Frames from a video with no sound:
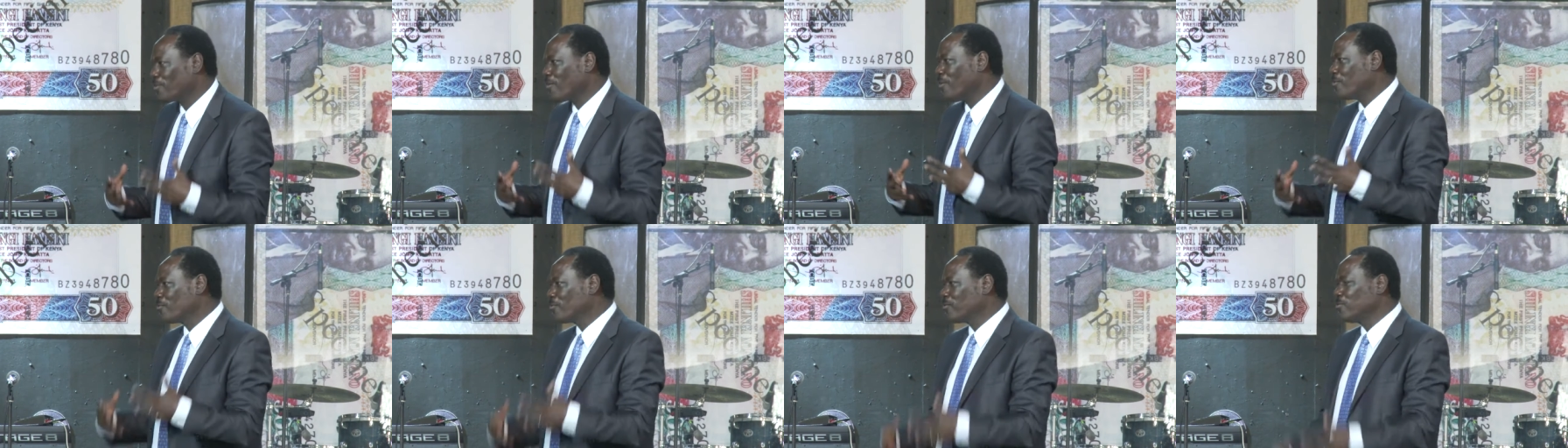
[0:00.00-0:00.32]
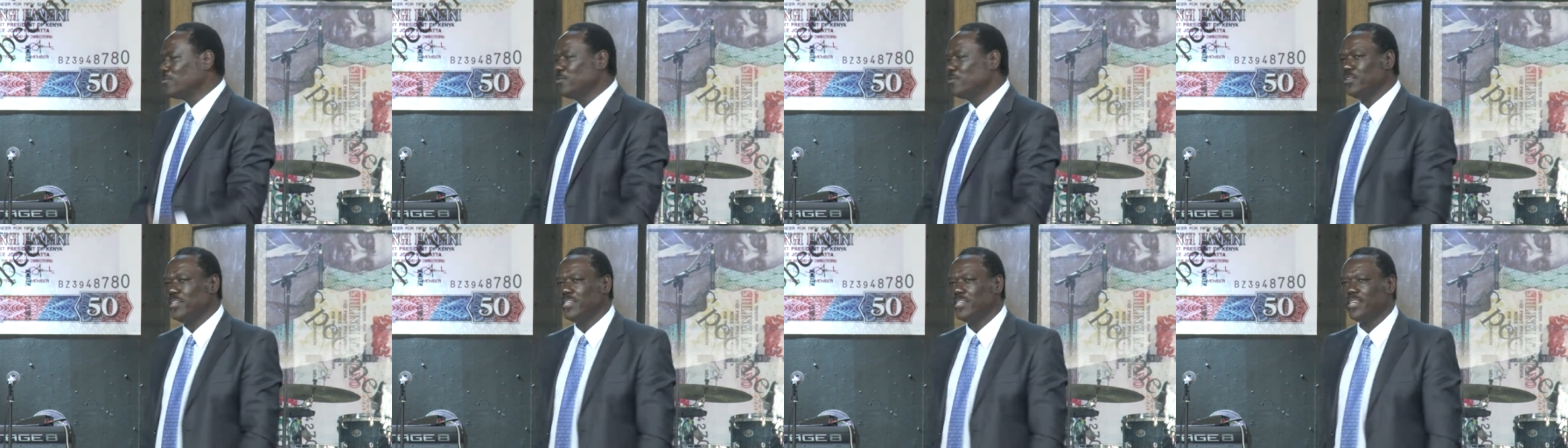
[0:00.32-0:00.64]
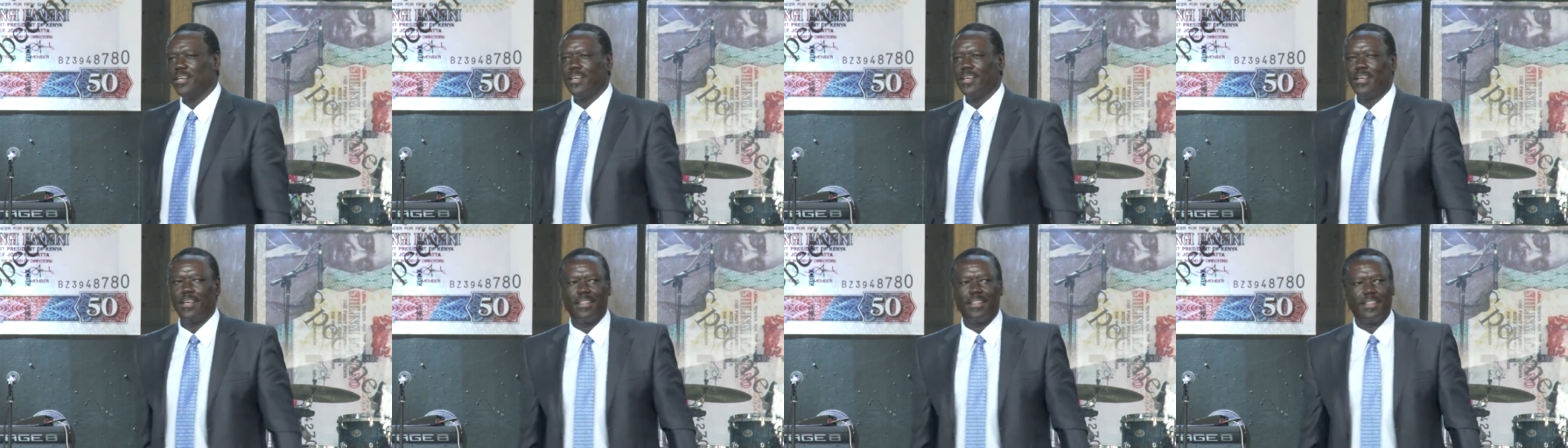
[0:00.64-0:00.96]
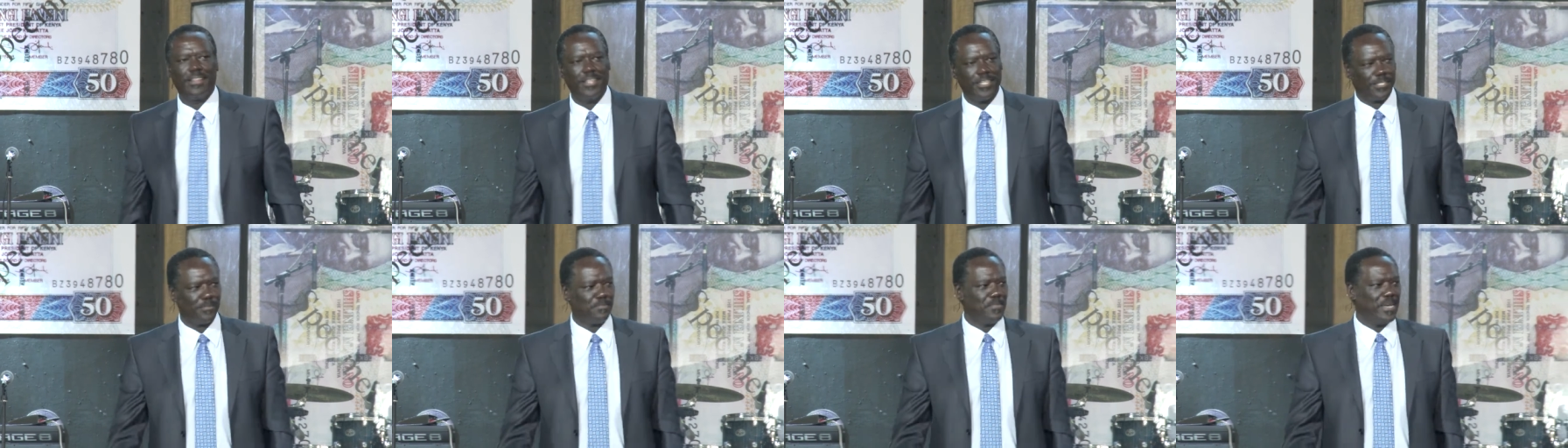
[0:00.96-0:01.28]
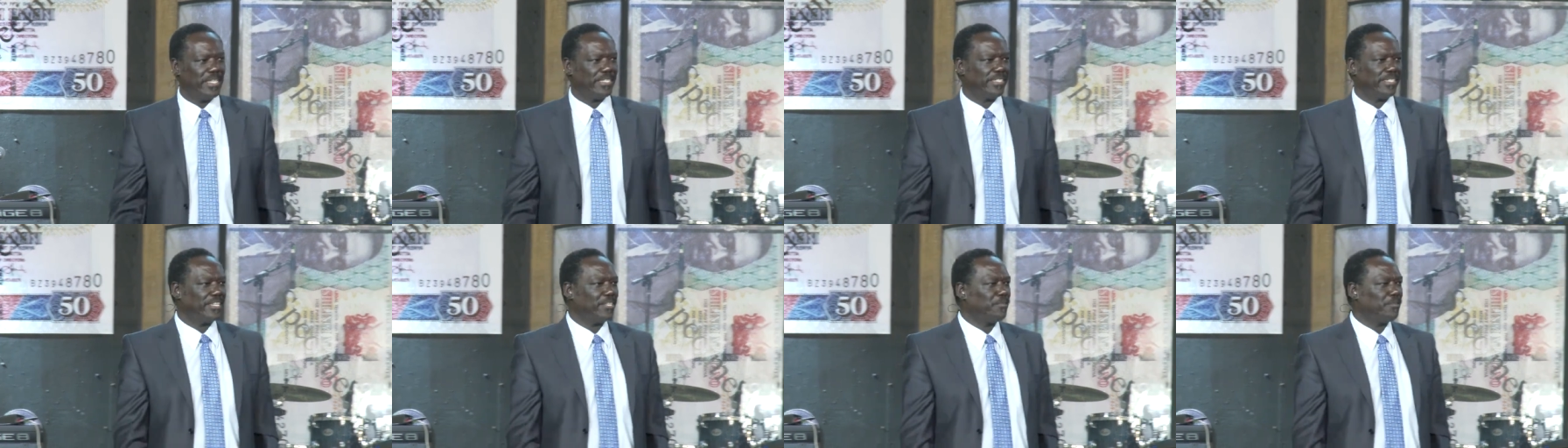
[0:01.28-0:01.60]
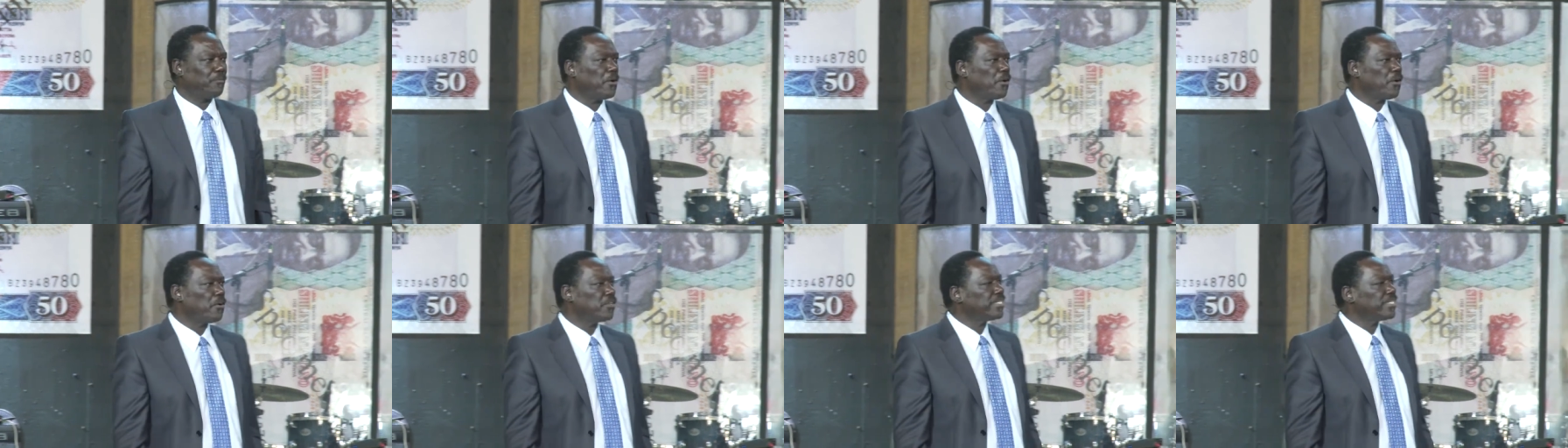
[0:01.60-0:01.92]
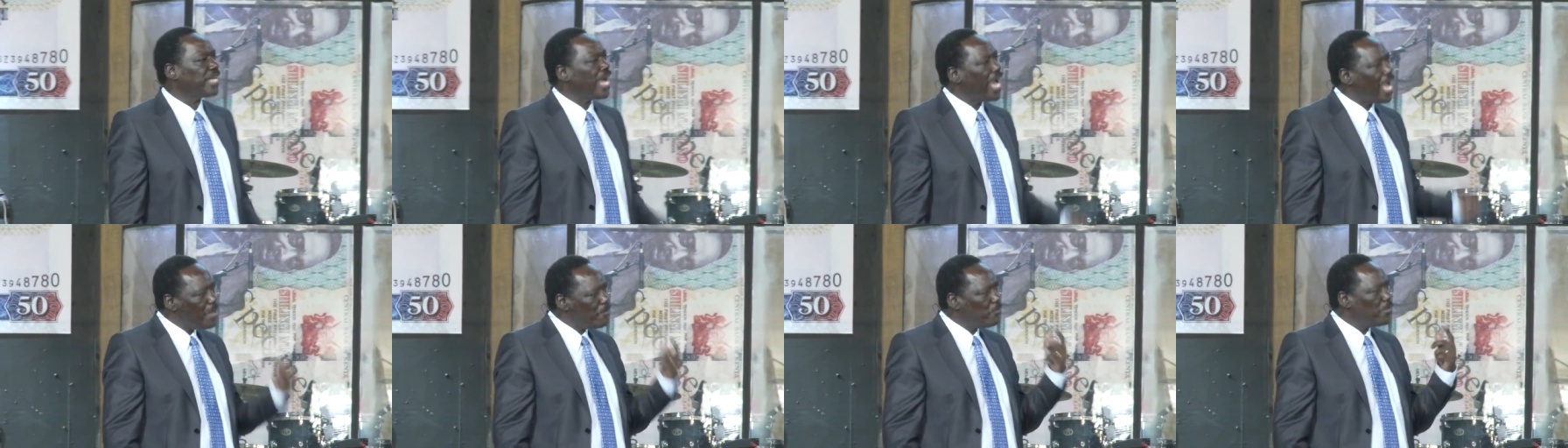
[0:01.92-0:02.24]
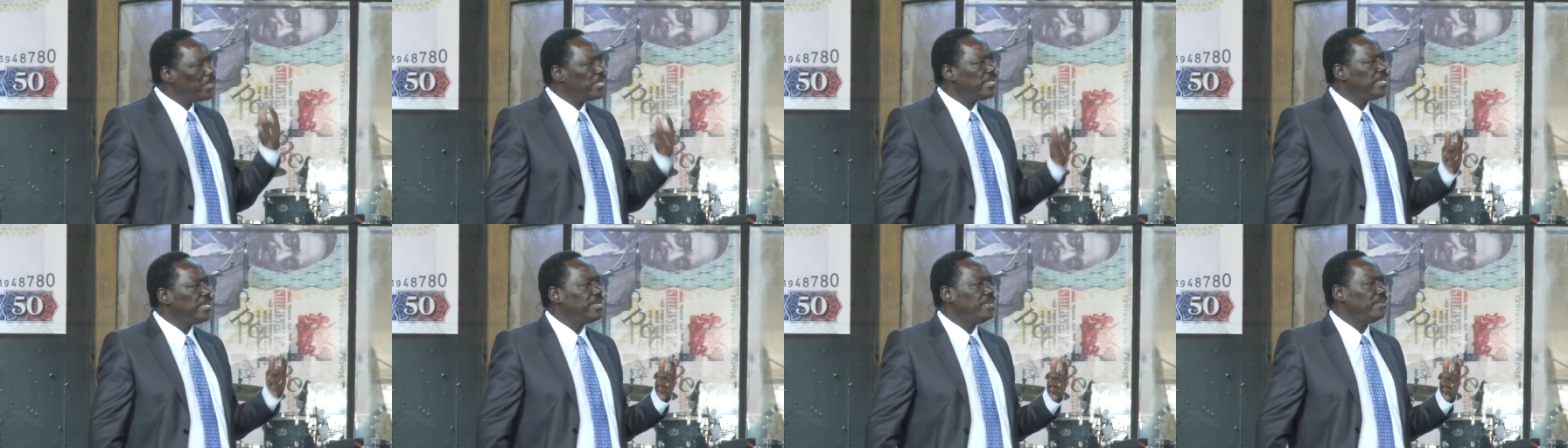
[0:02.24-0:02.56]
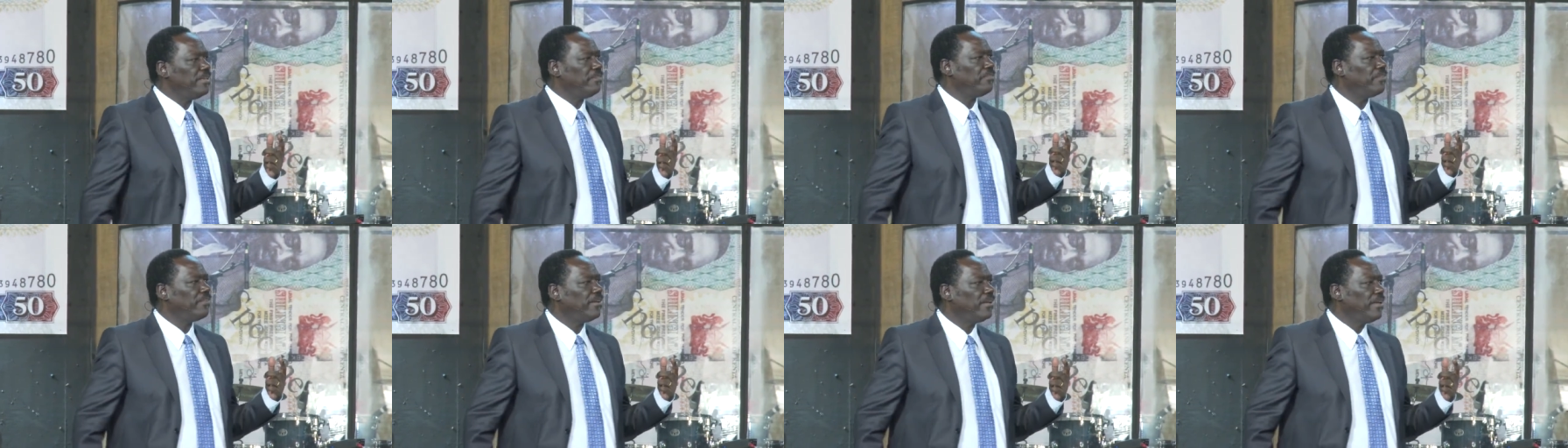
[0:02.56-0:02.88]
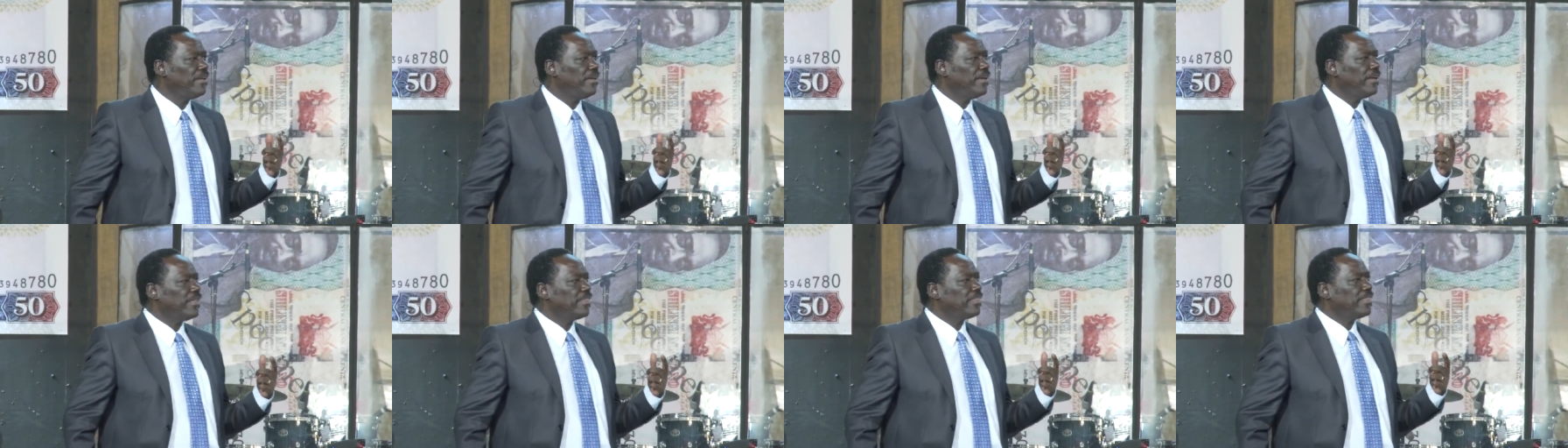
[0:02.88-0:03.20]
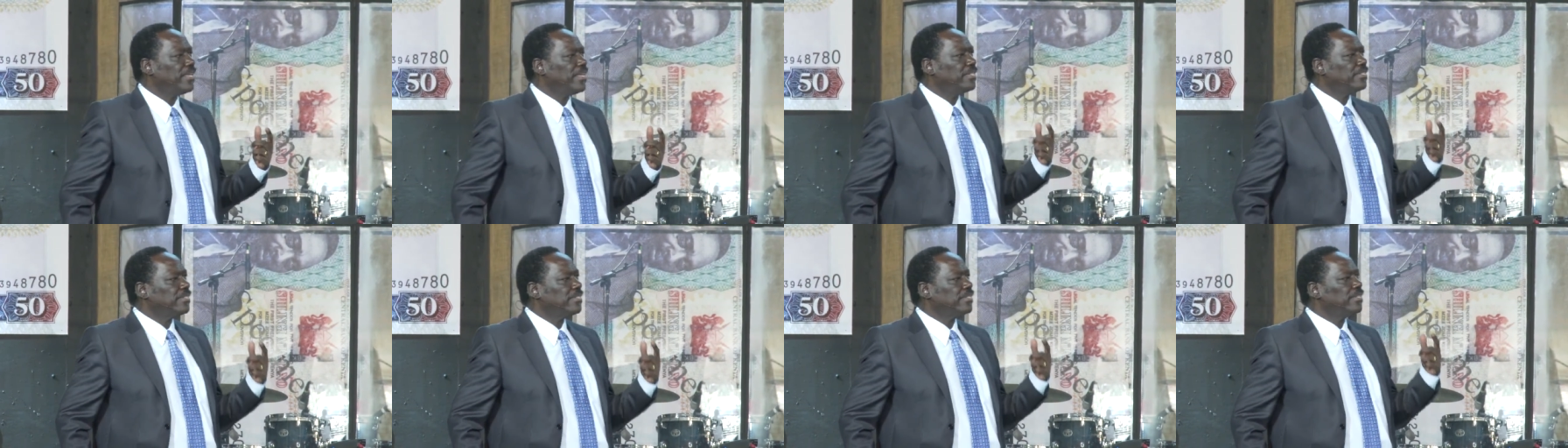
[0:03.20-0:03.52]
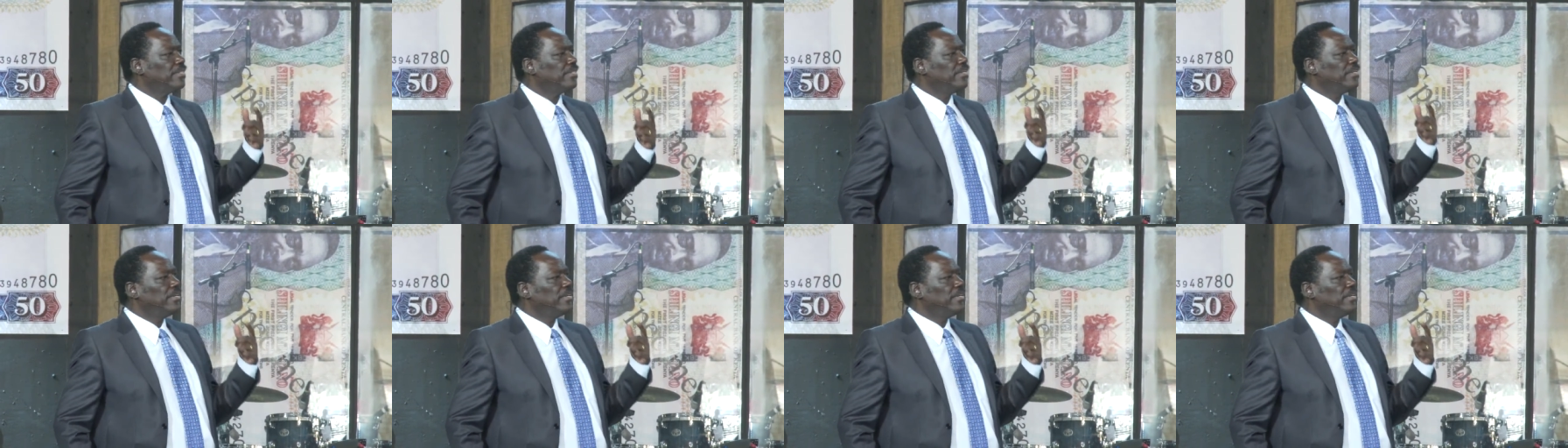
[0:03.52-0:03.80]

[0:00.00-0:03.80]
to conclude this message, because I believe that